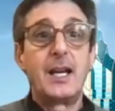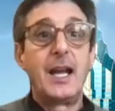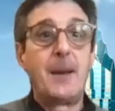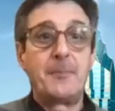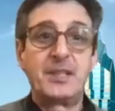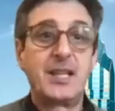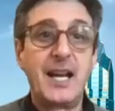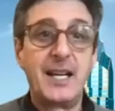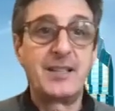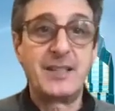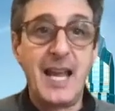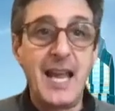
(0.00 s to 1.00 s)

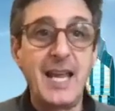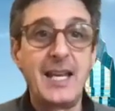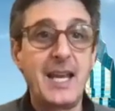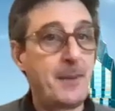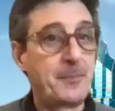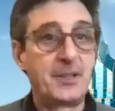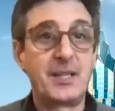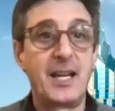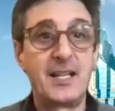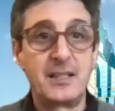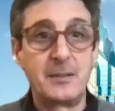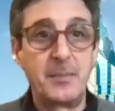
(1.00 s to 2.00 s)
hepatitis A,
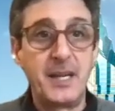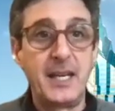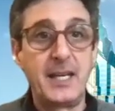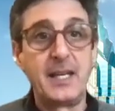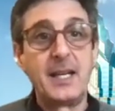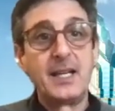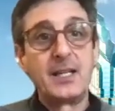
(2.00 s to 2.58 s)
hepatitis B,